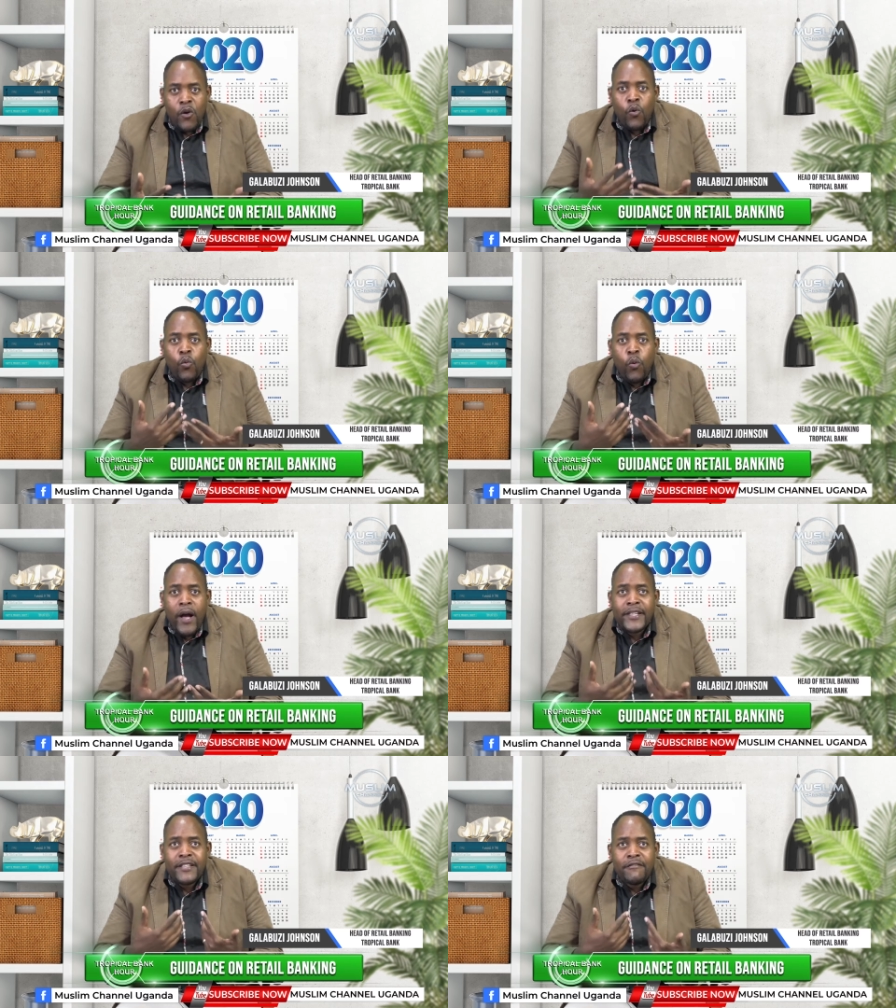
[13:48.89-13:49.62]

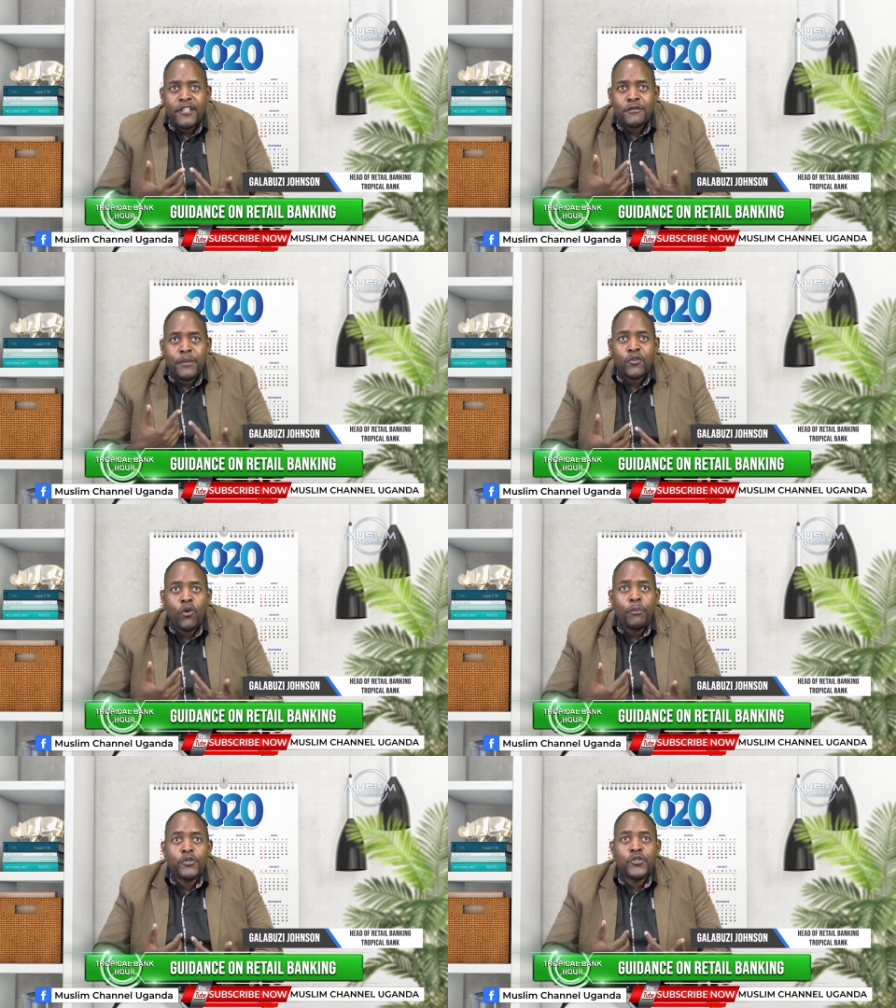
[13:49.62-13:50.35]
What investment
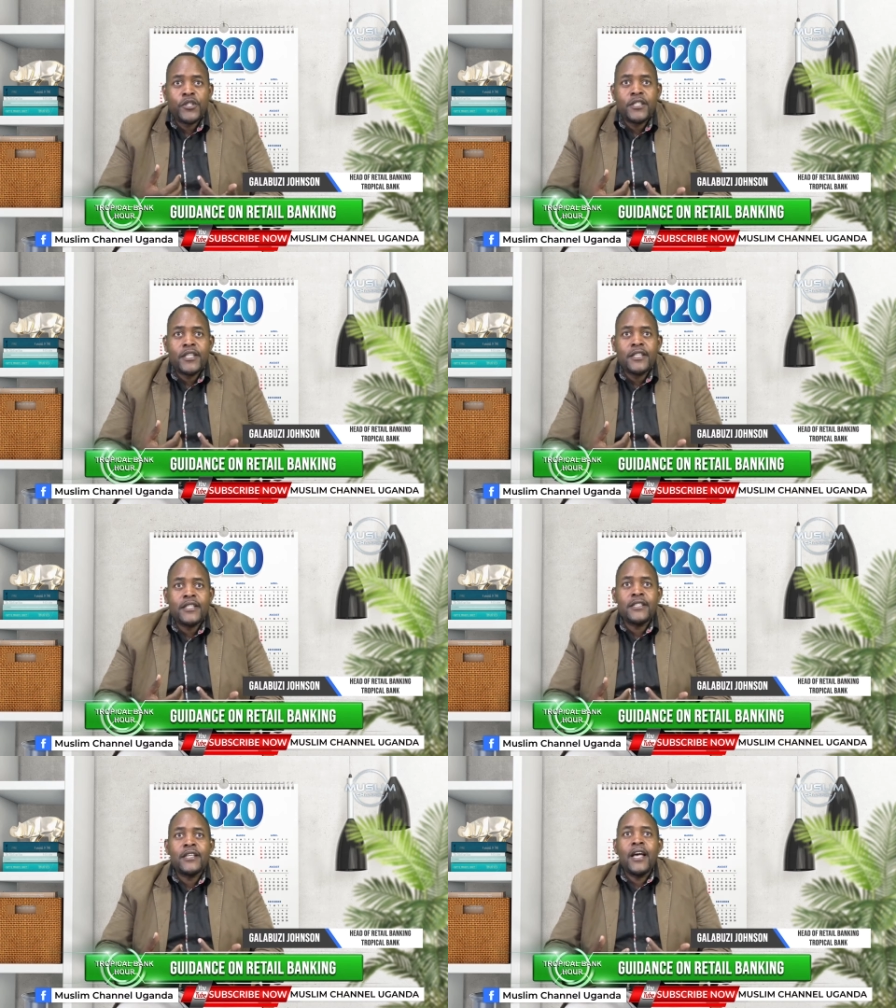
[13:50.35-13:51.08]

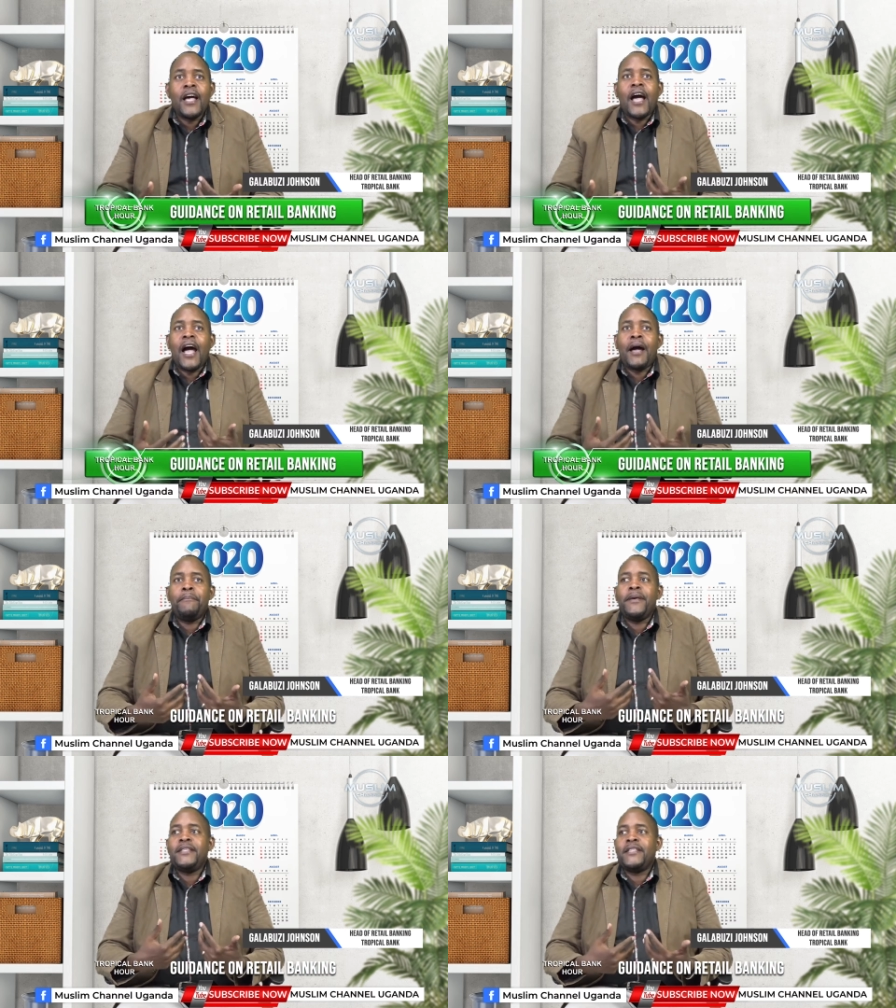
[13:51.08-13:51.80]
opportunities are
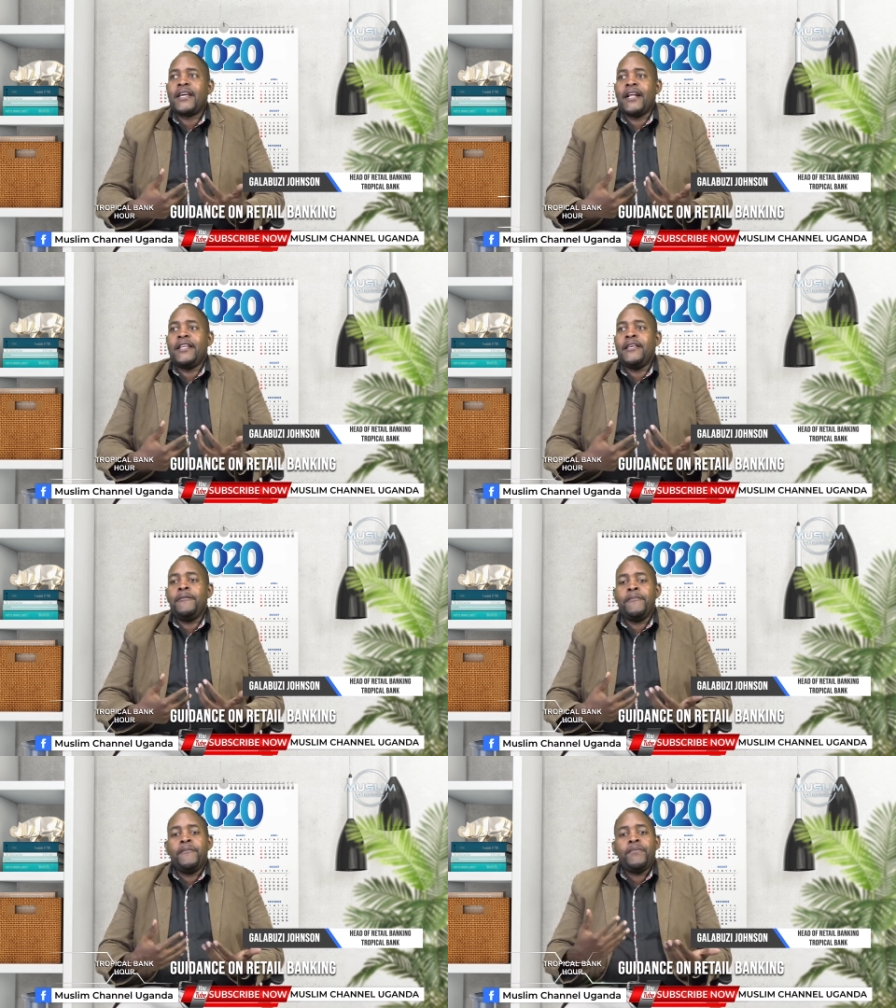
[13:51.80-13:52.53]
basically
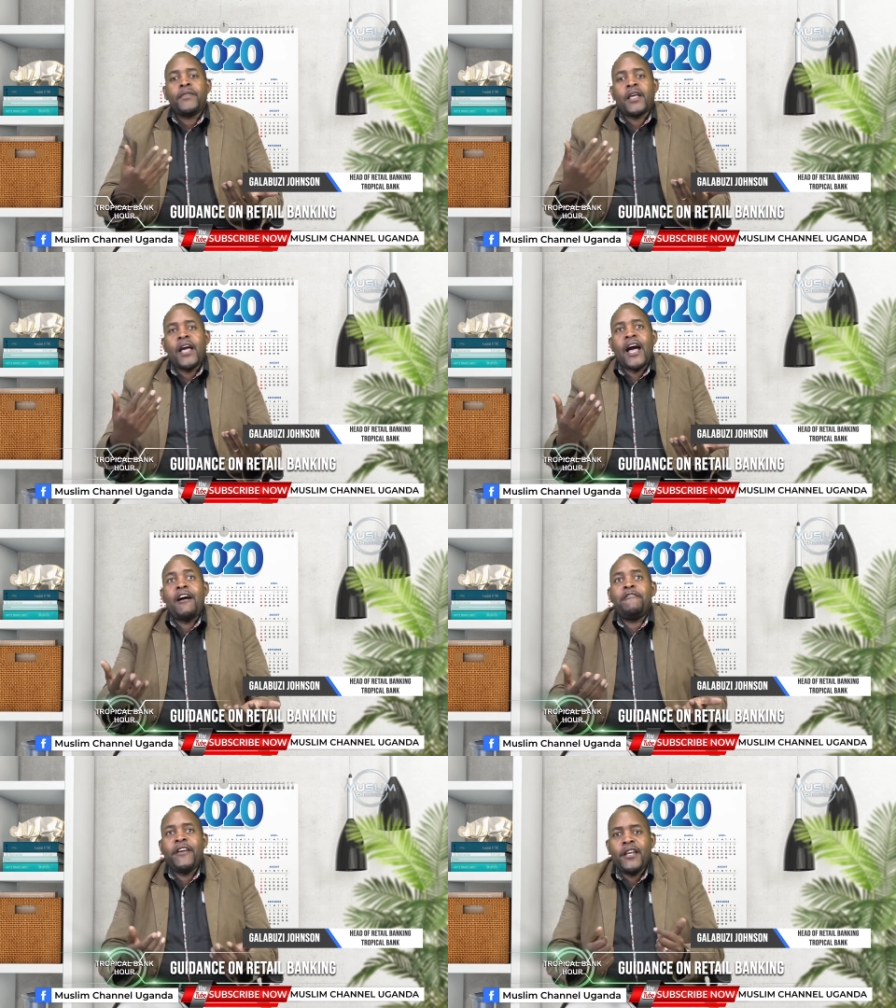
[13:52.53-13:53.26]

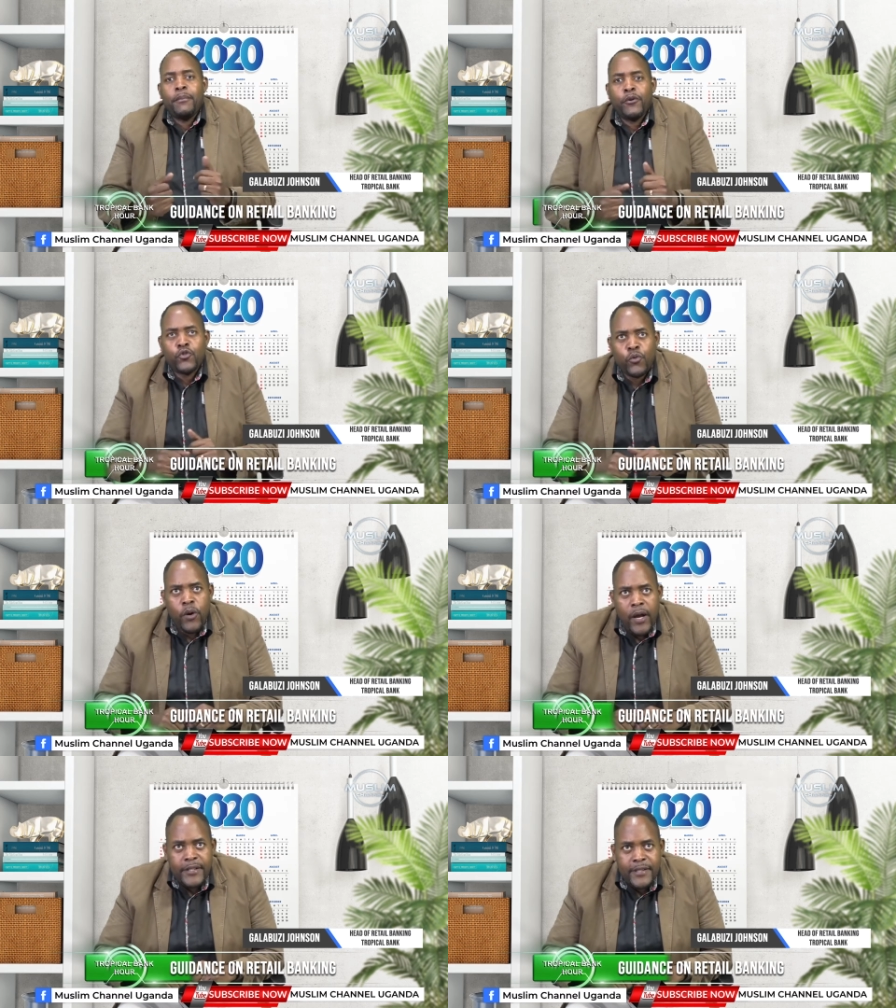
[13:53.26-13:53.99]
available to
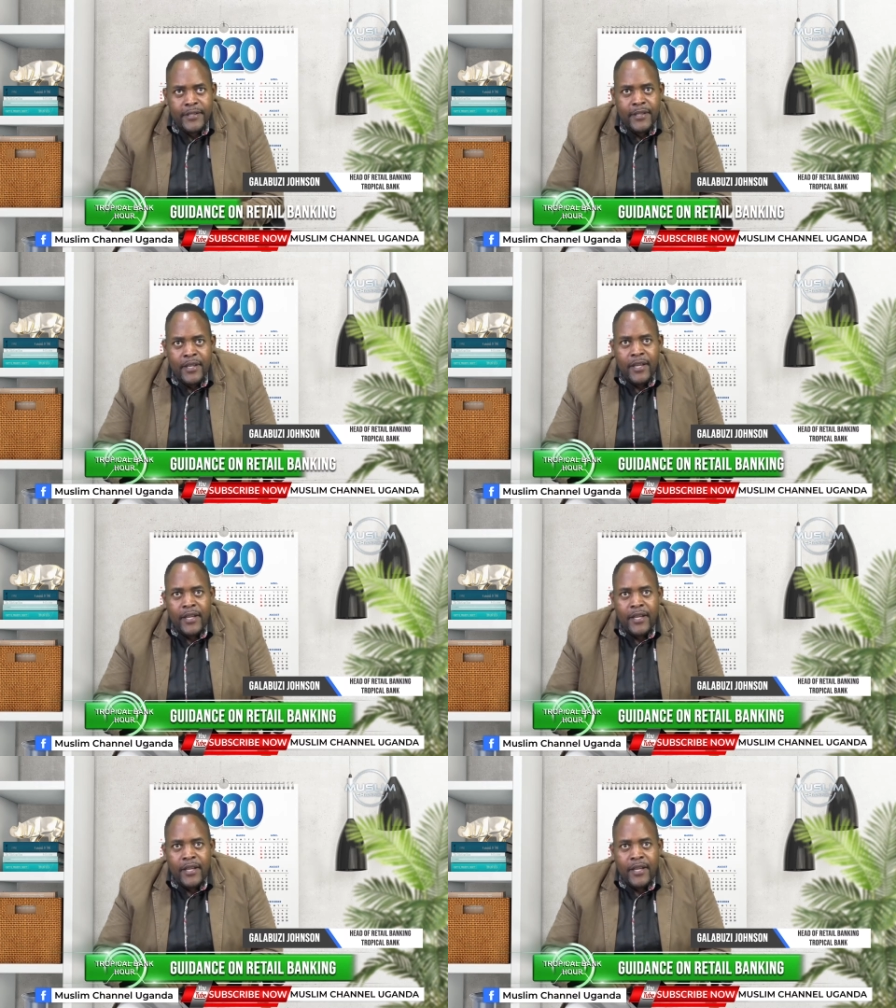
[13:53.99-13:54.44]
us?